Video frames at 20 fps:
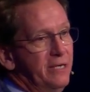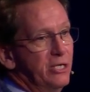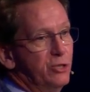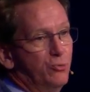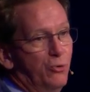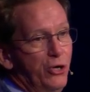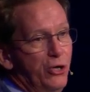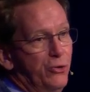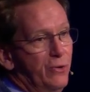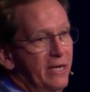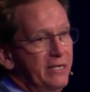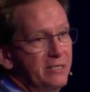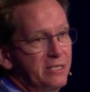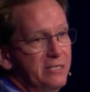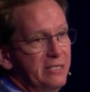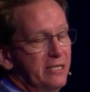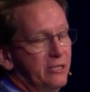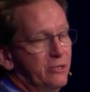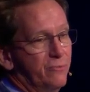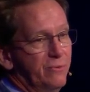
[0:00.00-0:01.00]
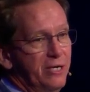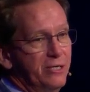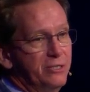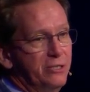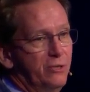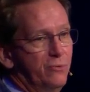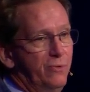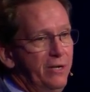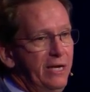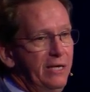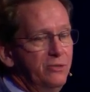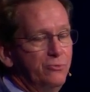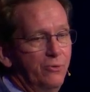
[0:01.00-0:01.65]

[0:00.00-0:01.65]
and it's where you're going to sit the rest of the week.